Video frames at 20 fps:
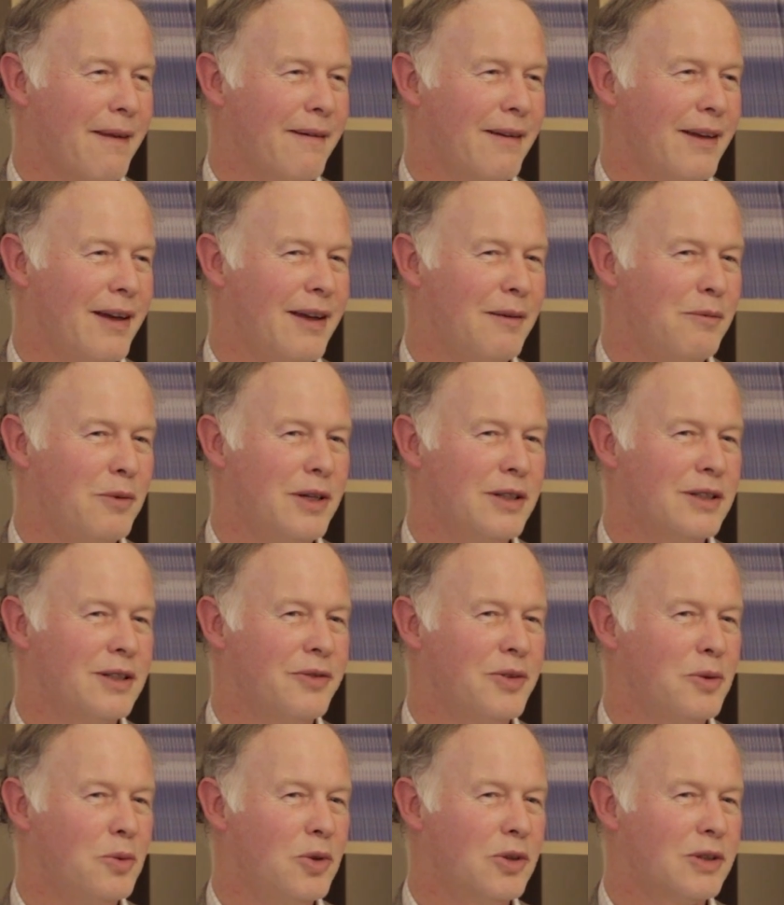And whereas
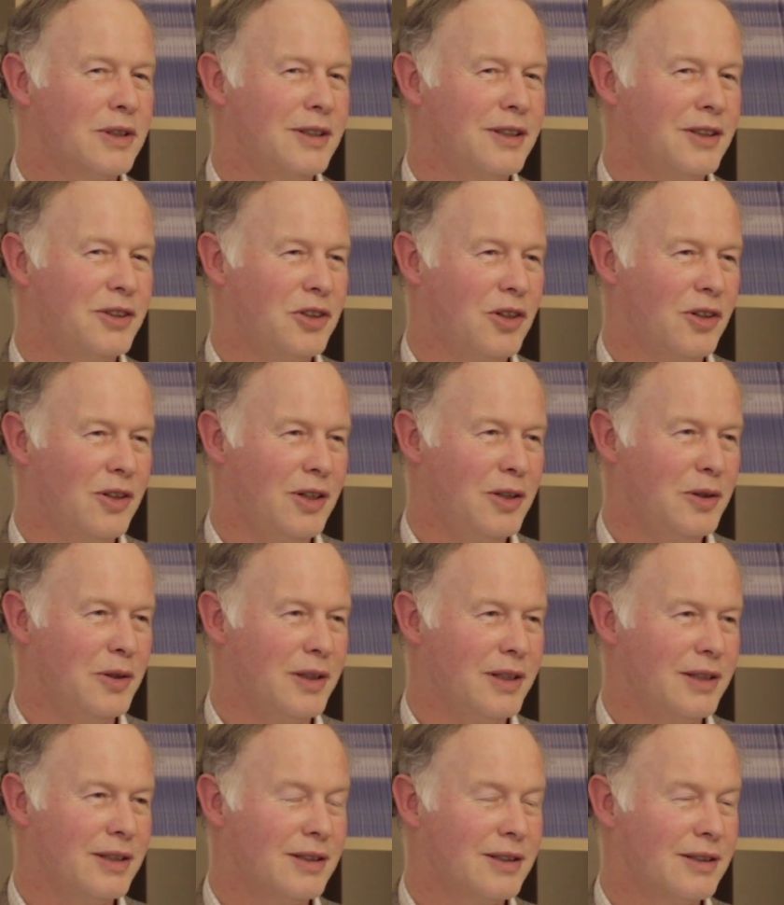if you walked into John
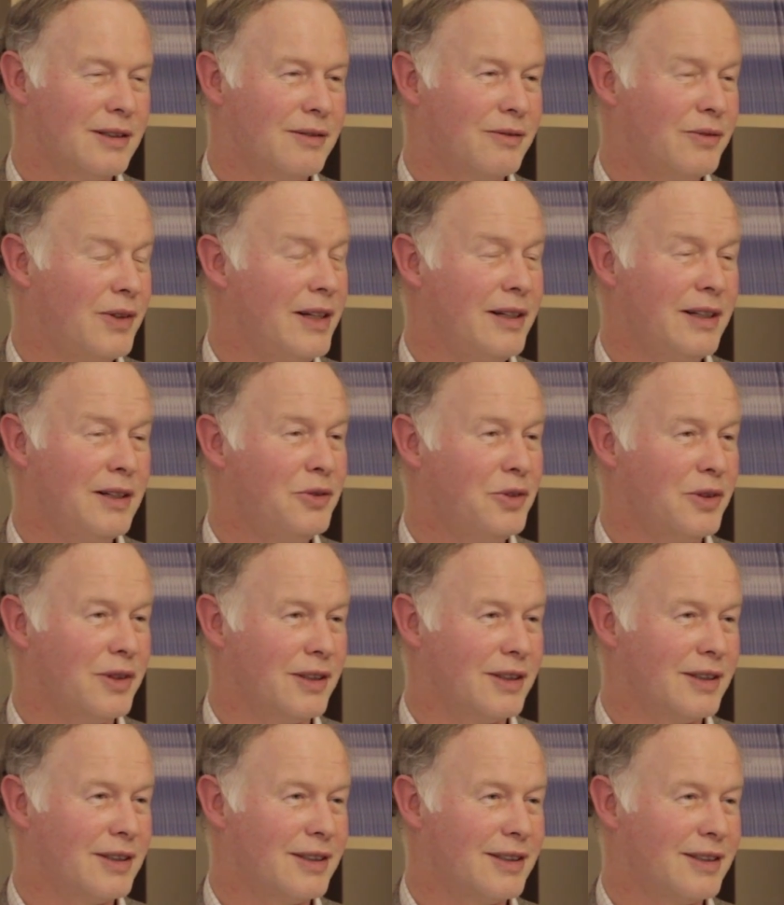Lewis, it's very
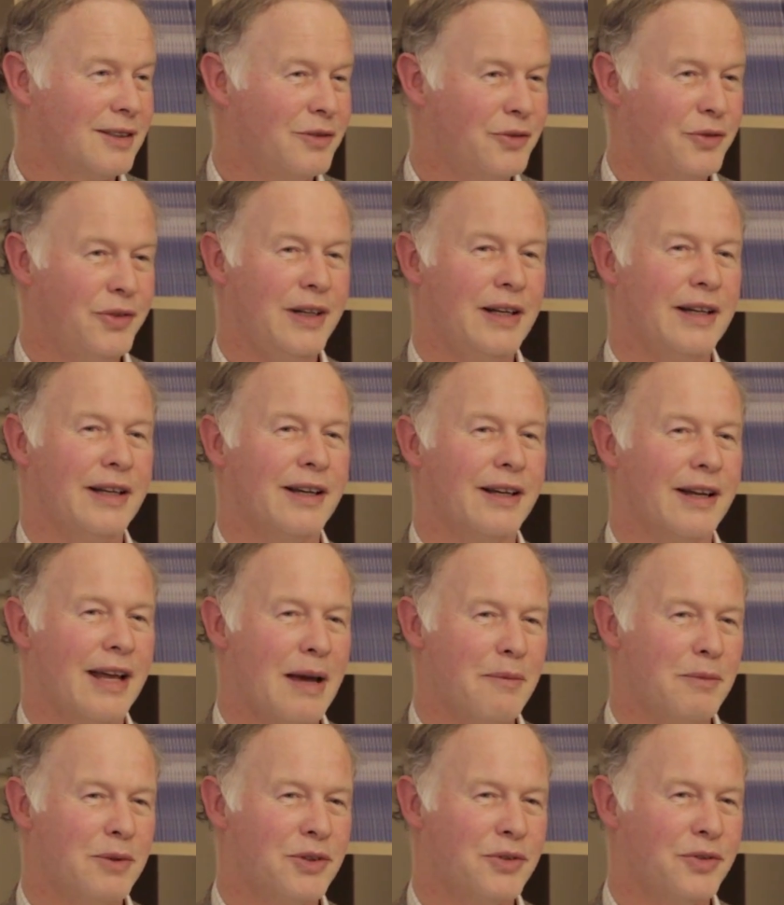different feeling,
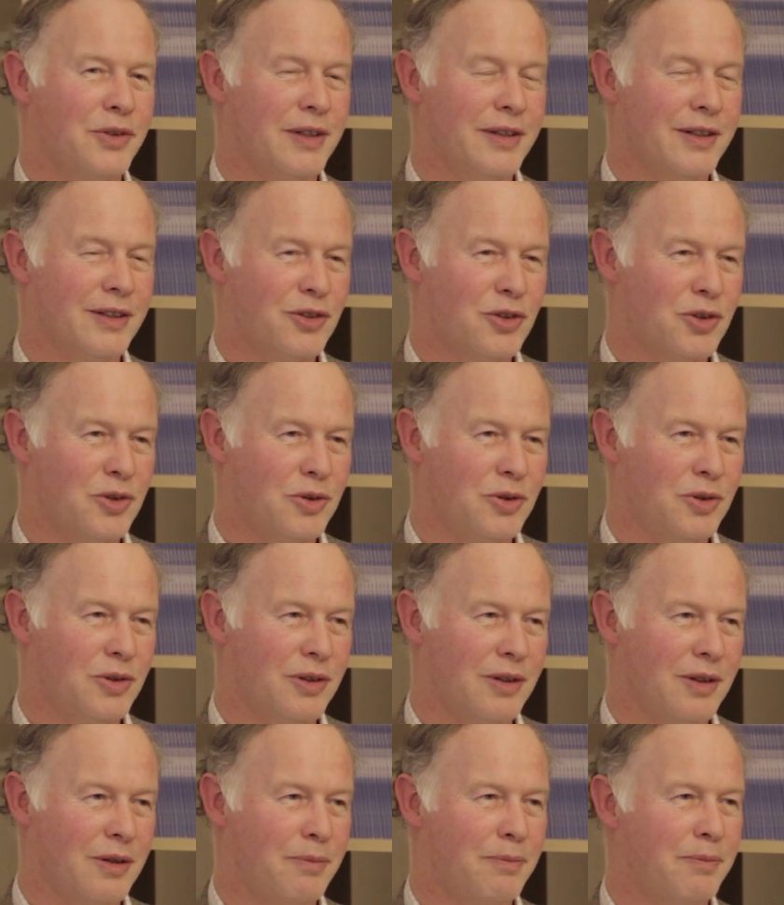atmosphere in the
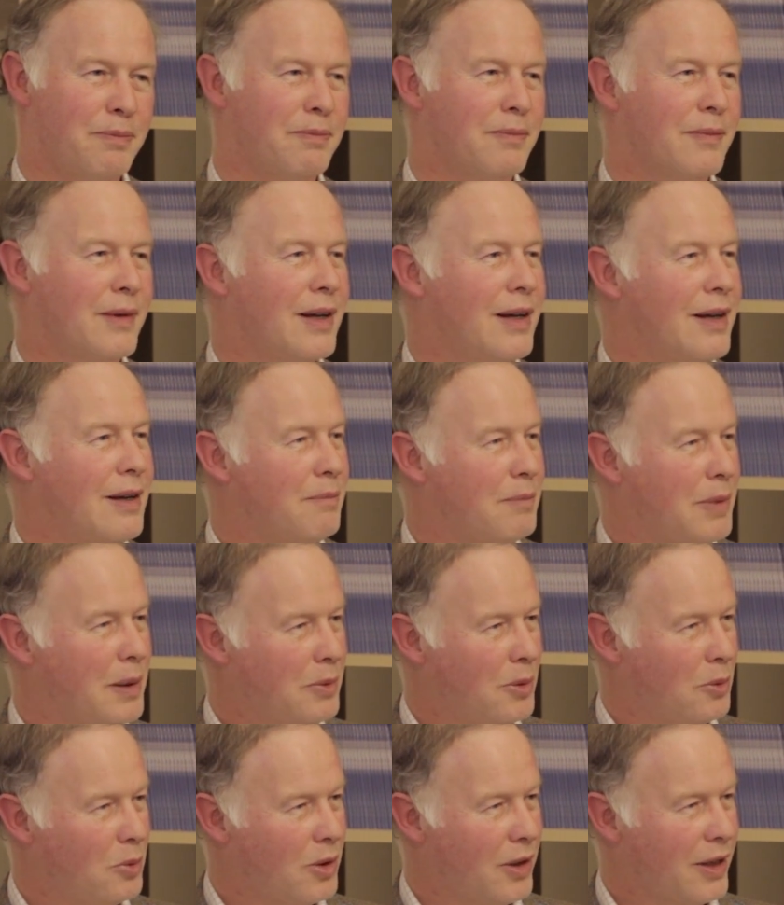store, and the
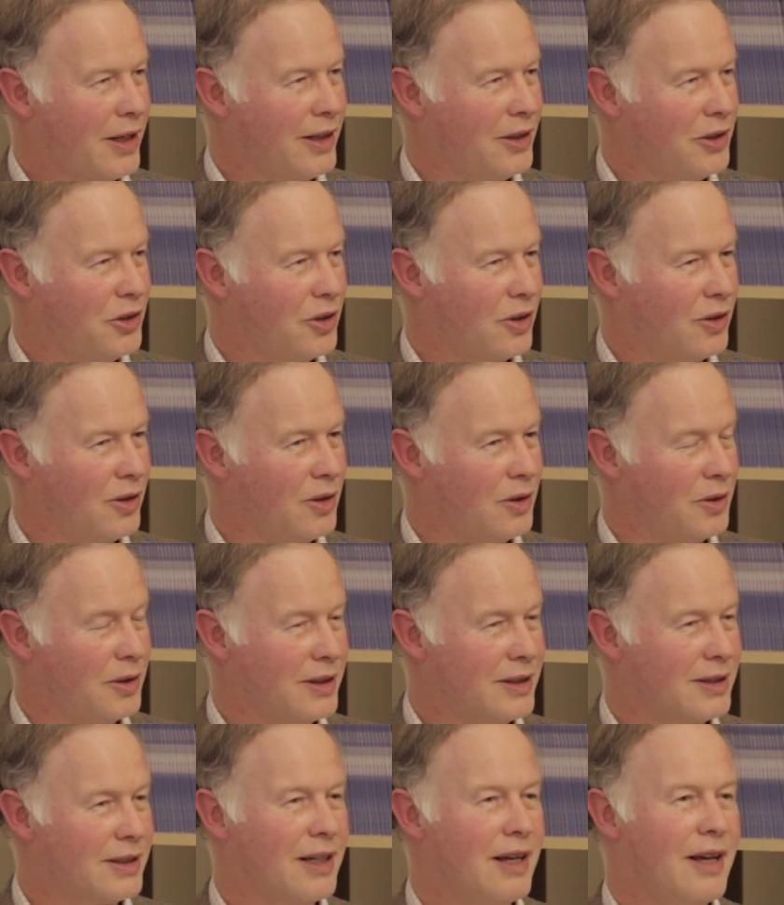people working in John
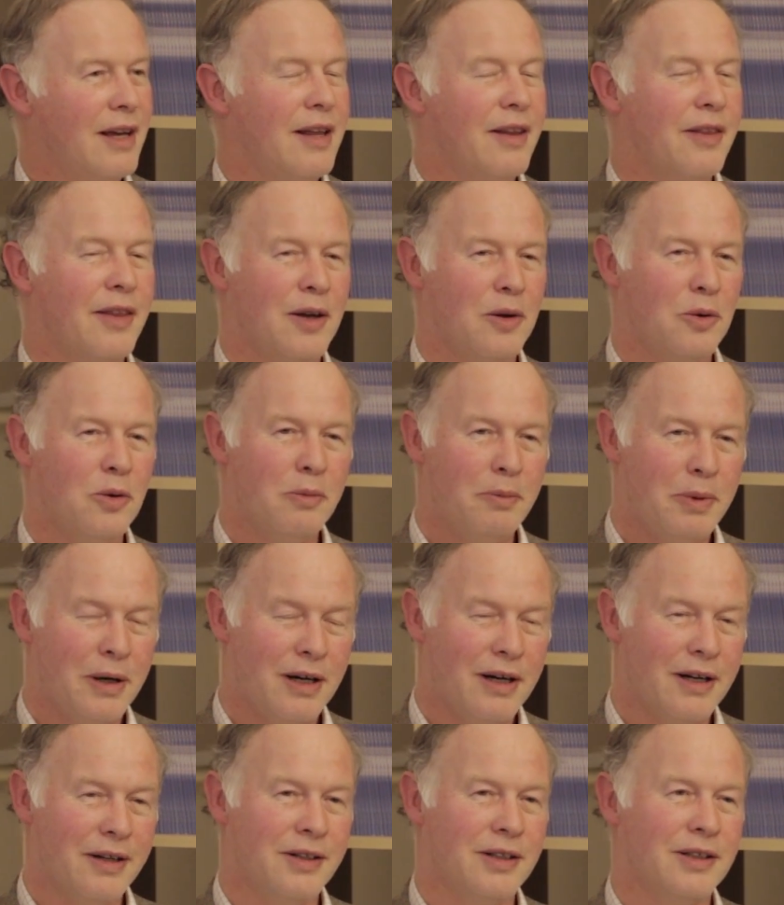Lewis, they're all
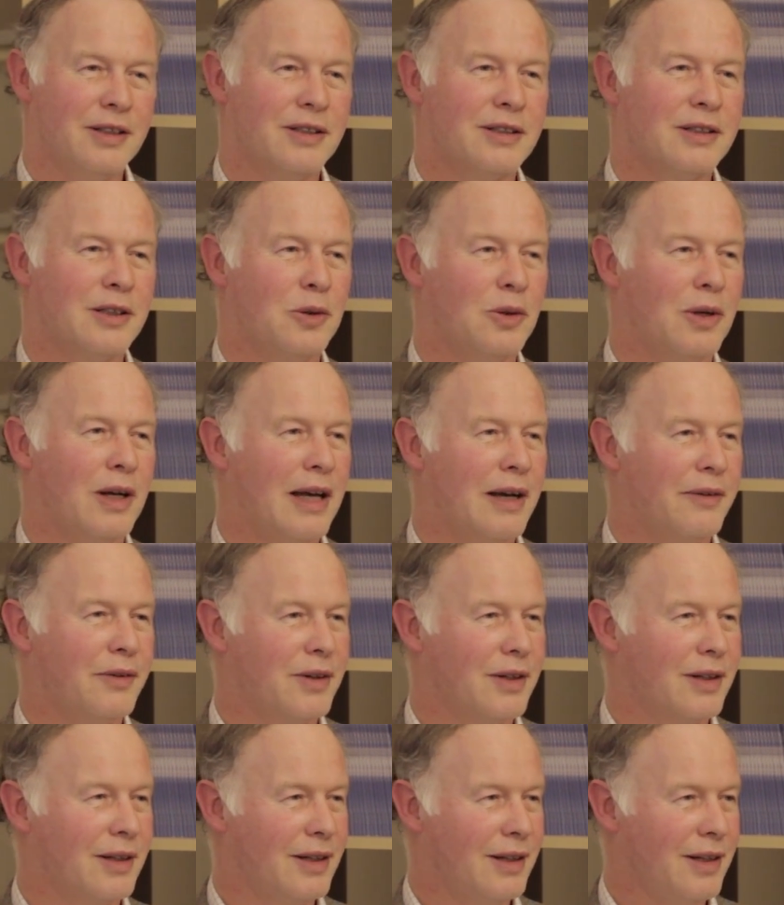partners, they all have
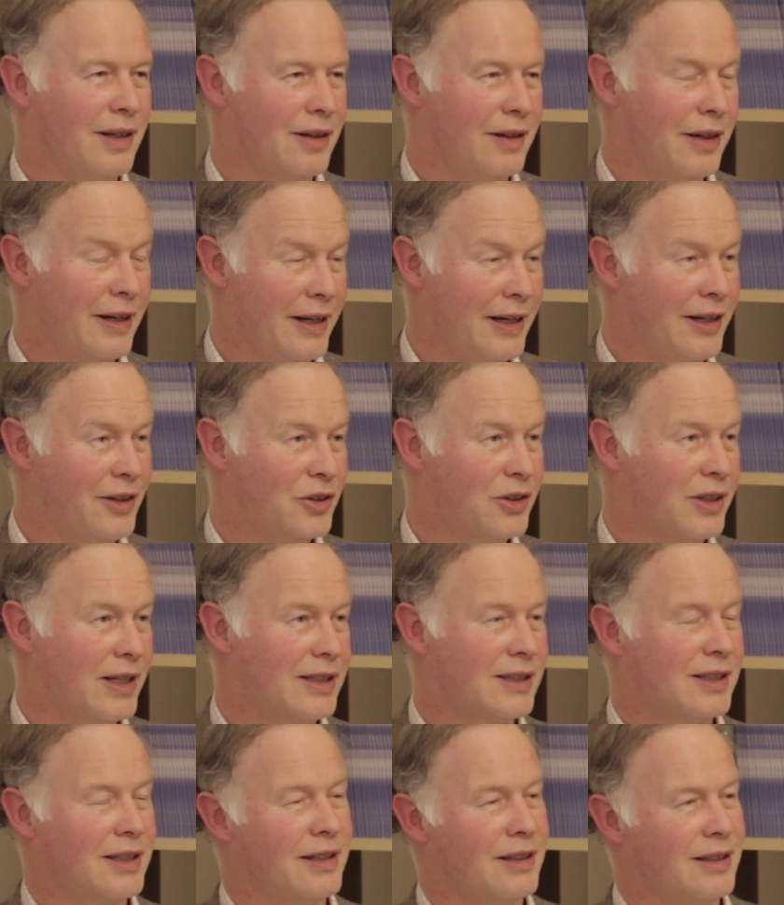an
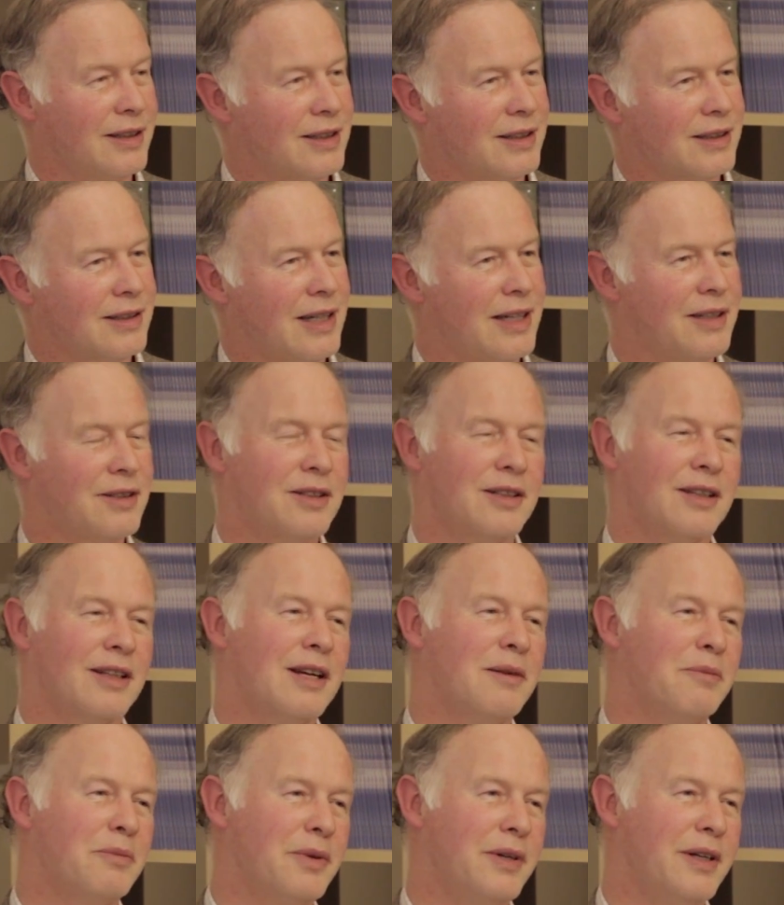interest in the success of the
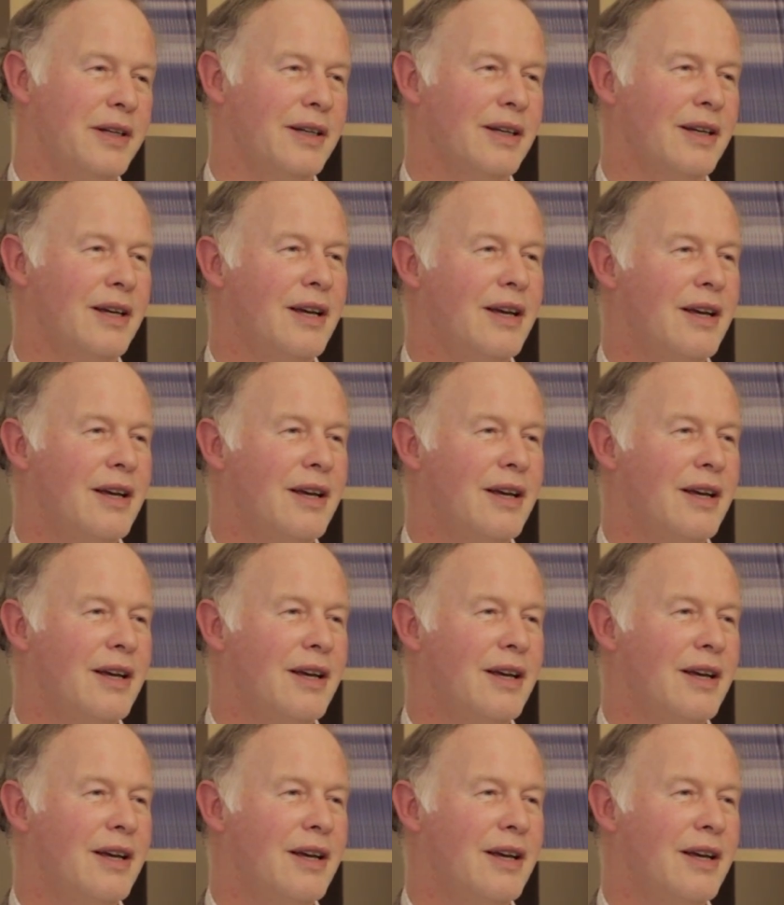company,